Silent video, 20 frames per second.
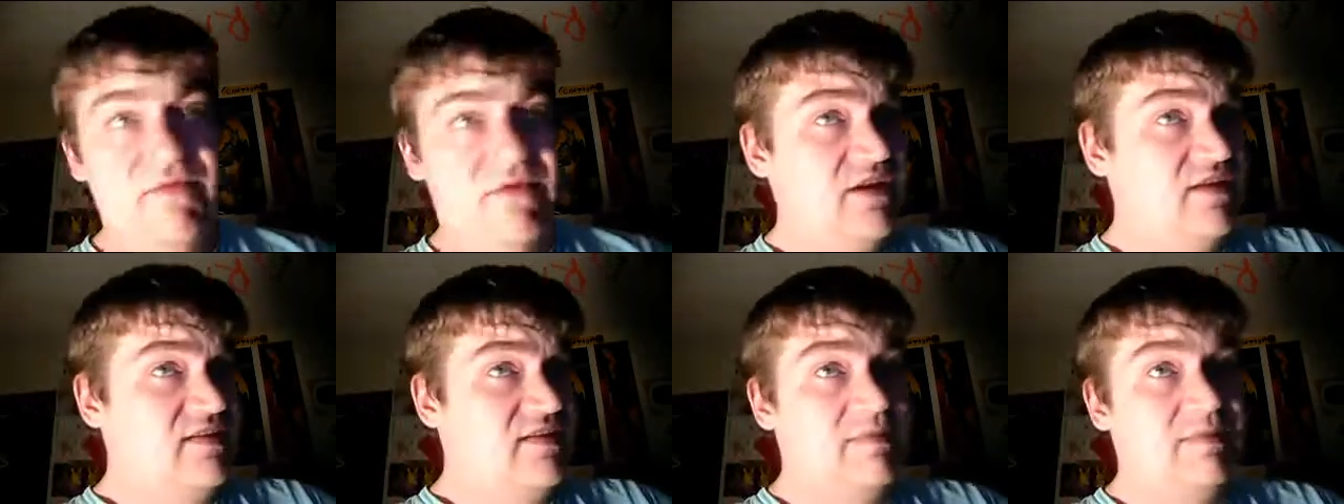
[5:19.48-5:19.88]
One
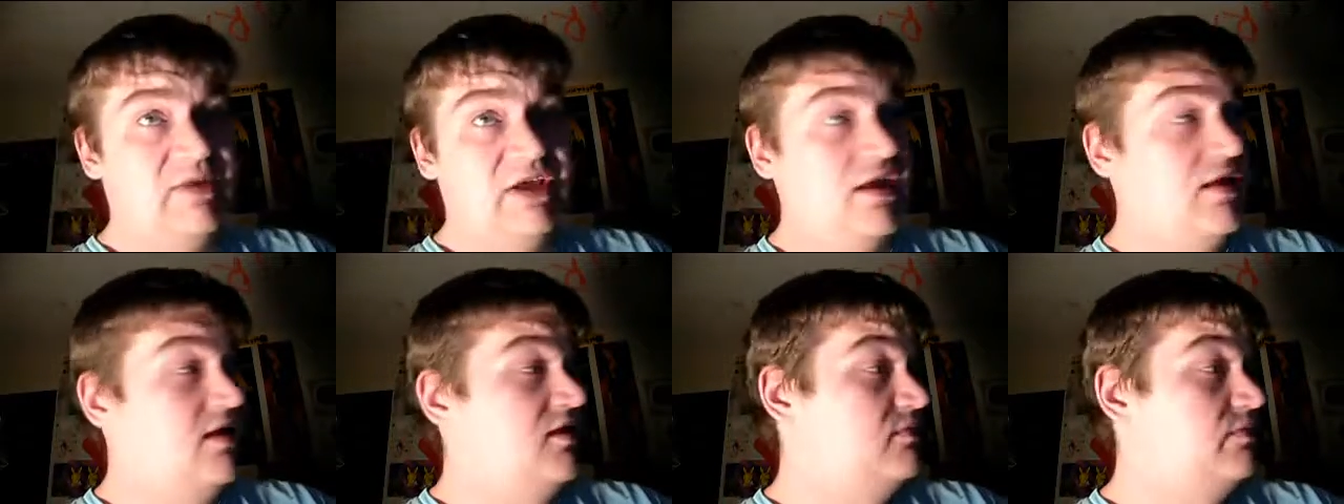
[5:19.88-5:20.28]
for the
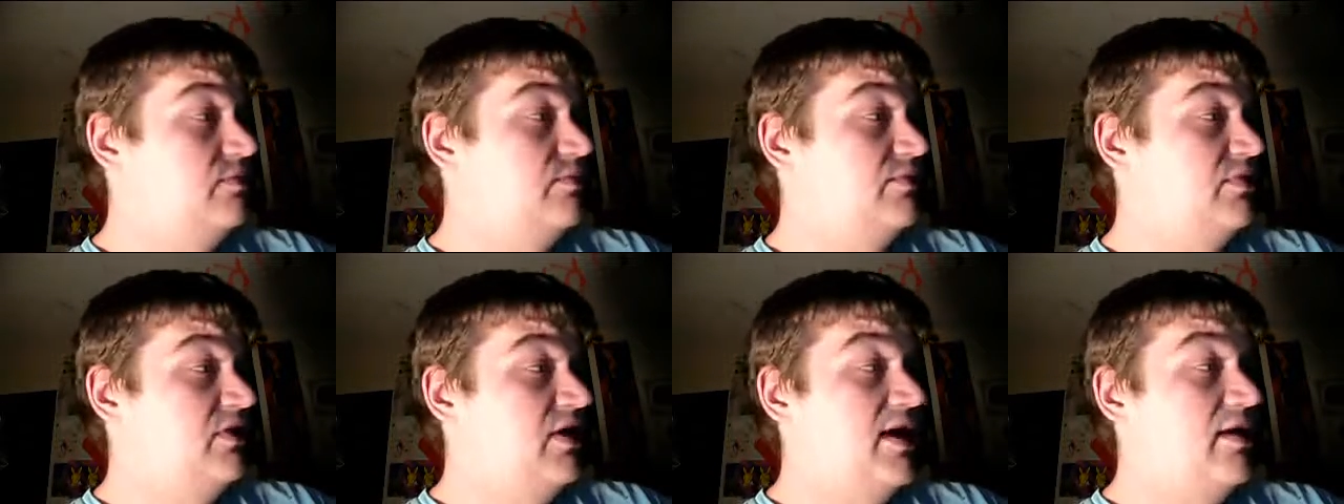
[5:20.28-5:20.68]
Decepticons
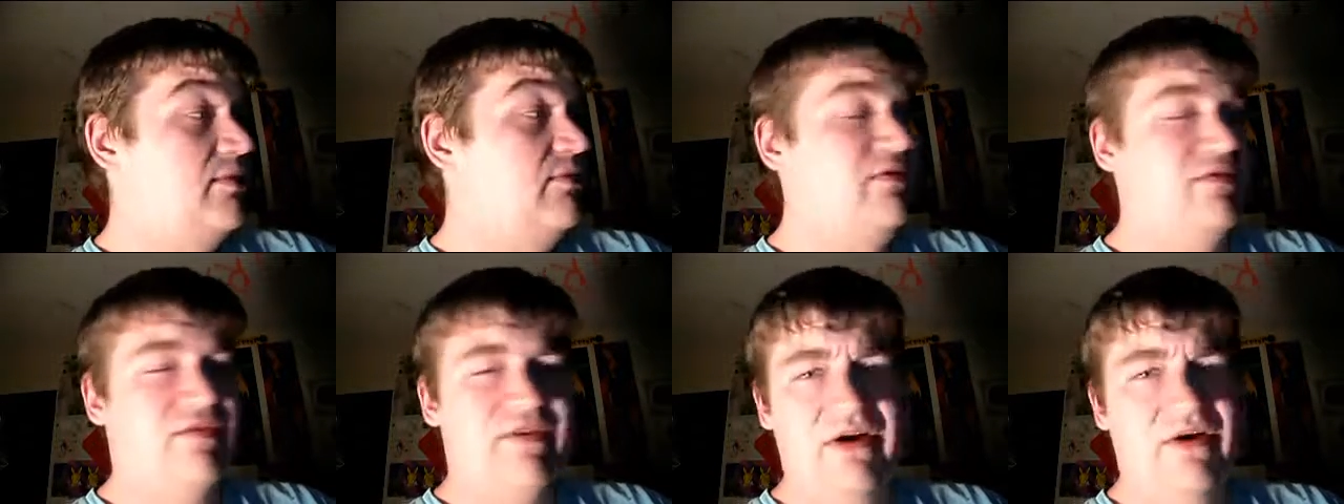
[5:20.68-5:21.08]

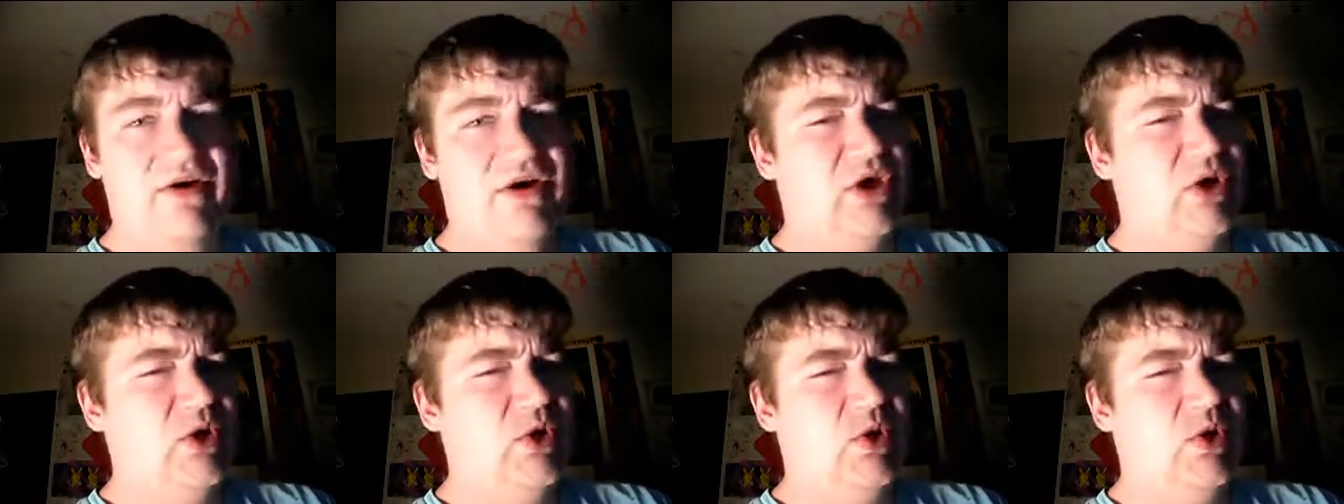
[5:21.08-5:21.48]
Prime,
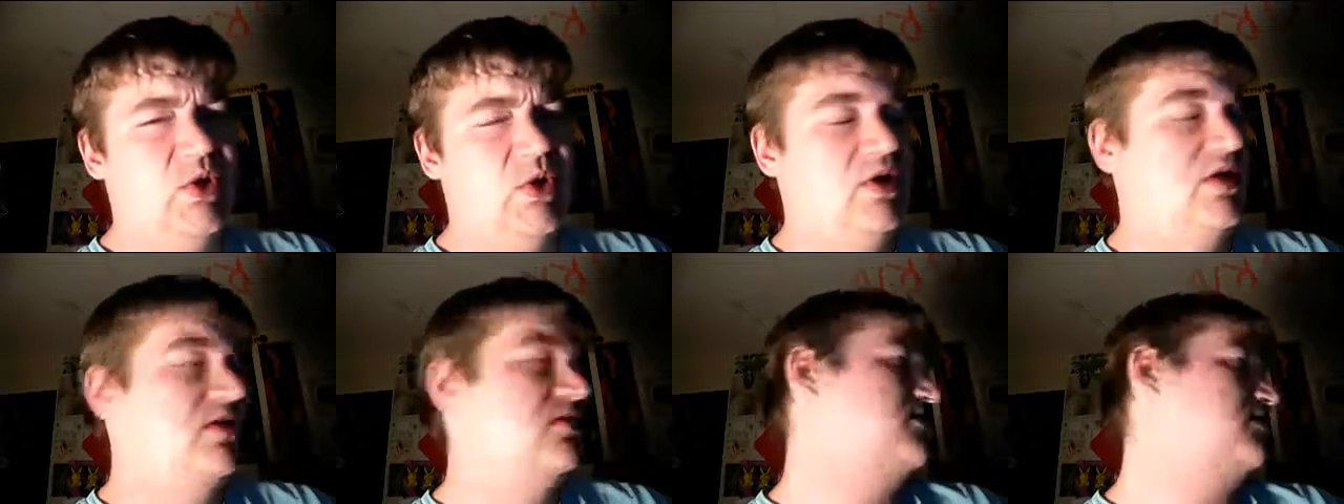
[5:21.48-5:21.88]
very
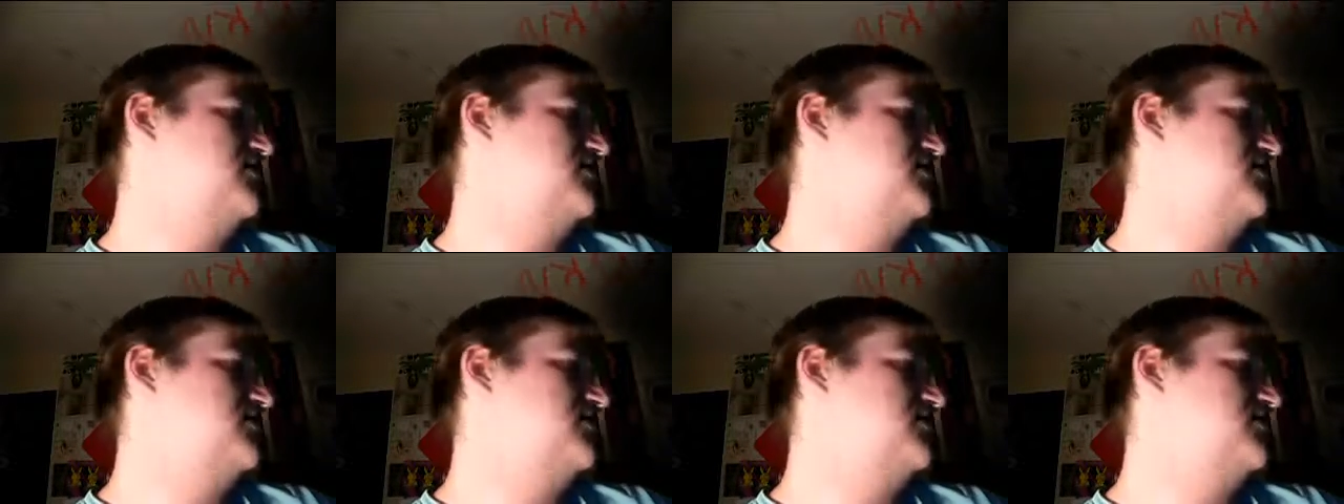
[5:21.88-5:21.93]
good.